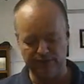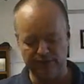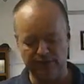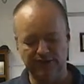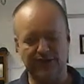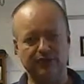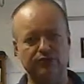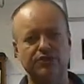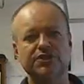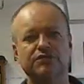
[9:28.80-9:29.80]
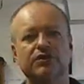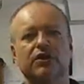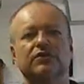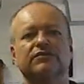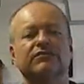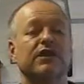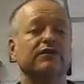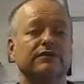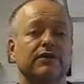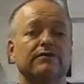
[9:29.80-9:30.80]
you'll see results very, very
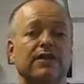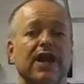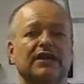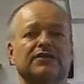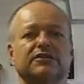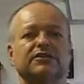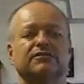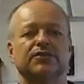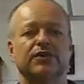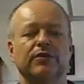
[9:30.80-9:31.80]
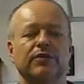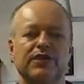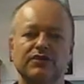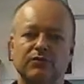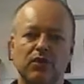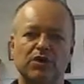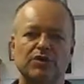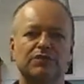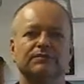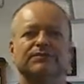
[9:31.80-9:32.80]
fast. So anyway, thanks for watching.
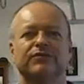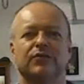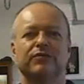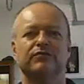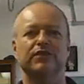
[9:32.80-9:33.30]
Hope you have a great day.